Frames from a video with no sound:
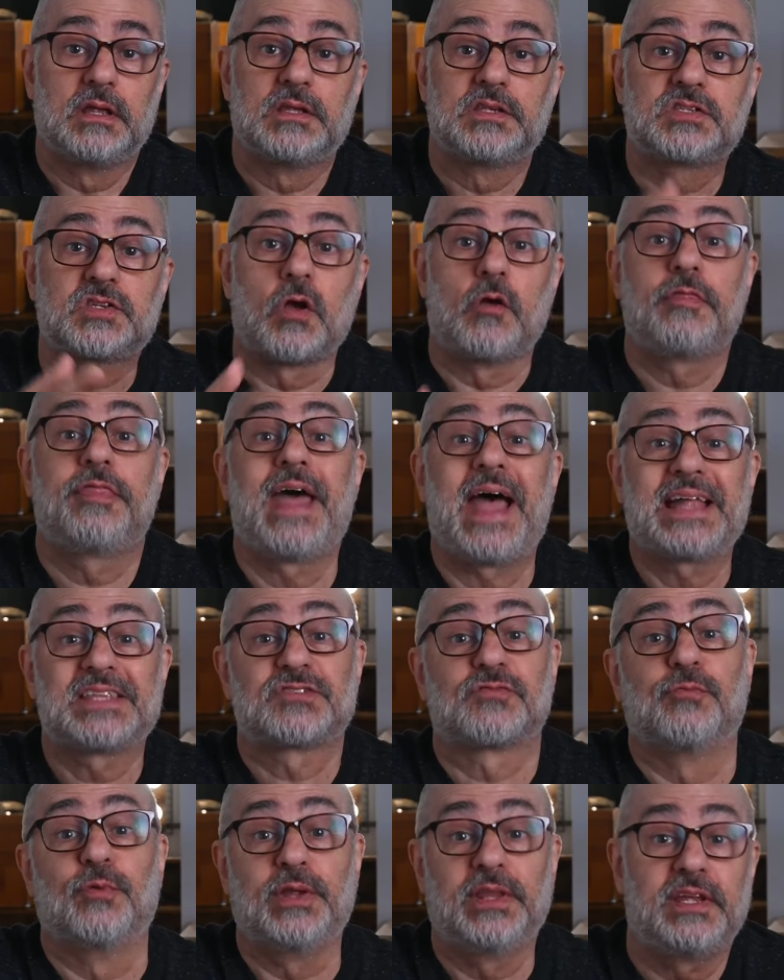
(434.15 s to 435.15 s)
So
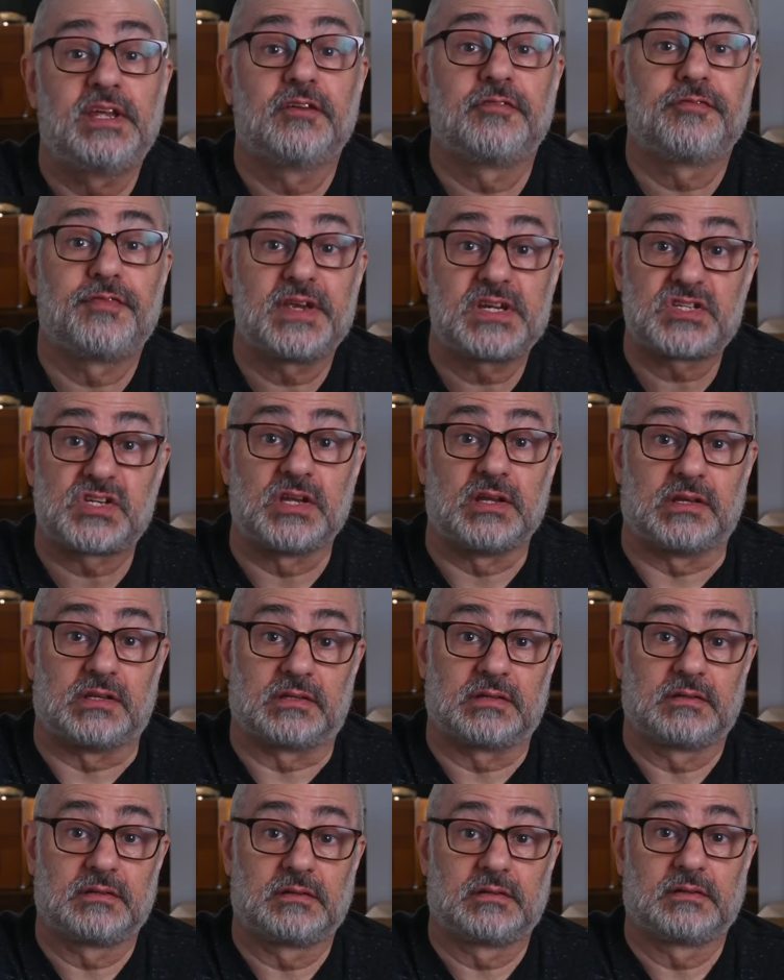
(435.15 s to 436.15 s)
that's really
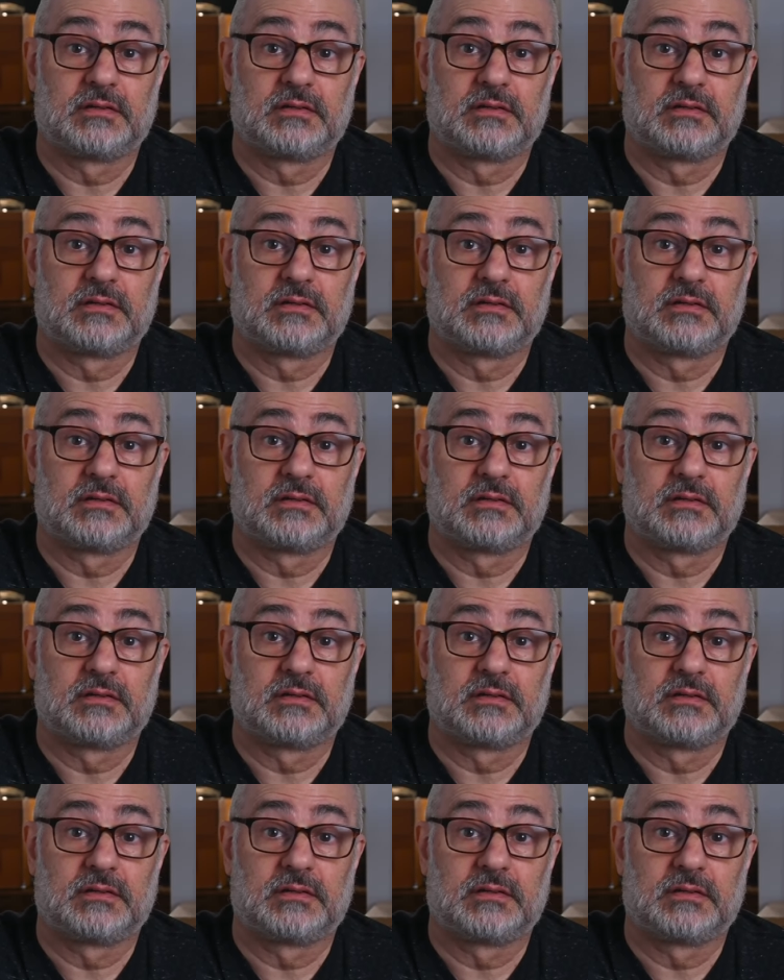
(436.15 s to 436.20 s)
efficient.